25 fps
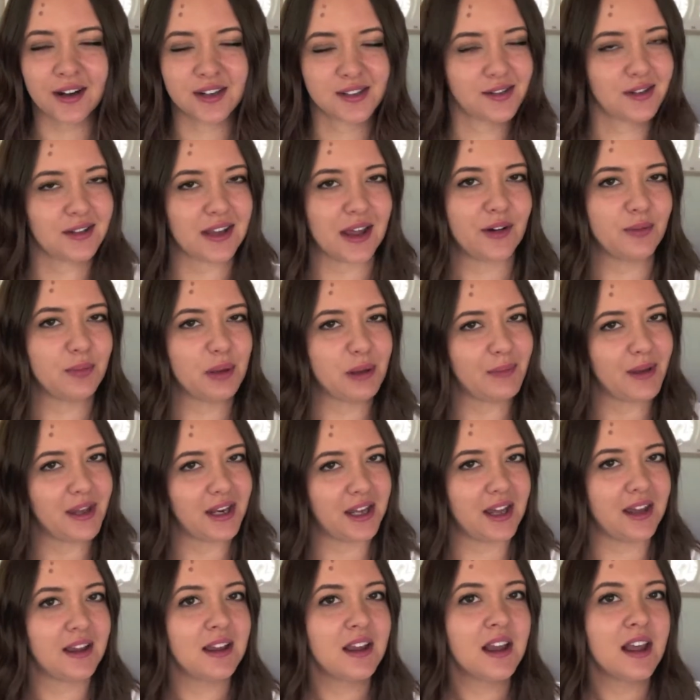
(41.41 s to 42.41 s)
I just thought that would be a
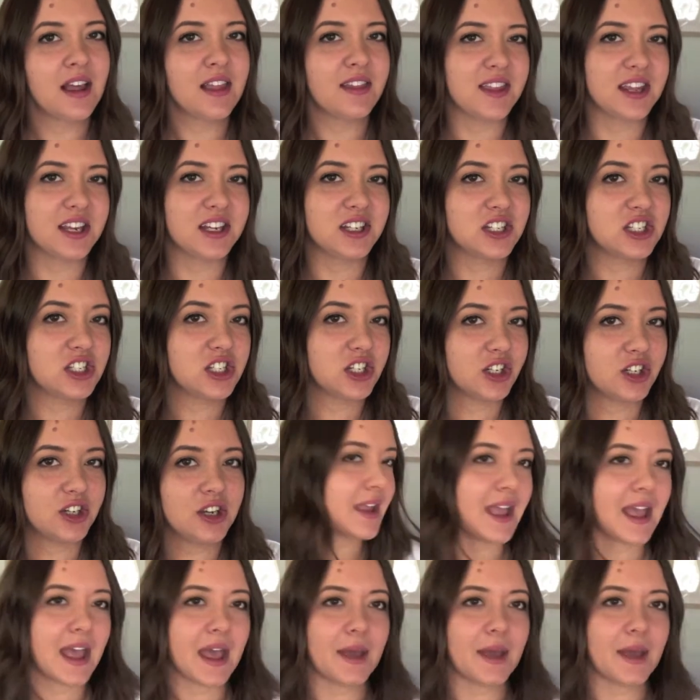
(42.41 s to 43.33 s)
better thing to do.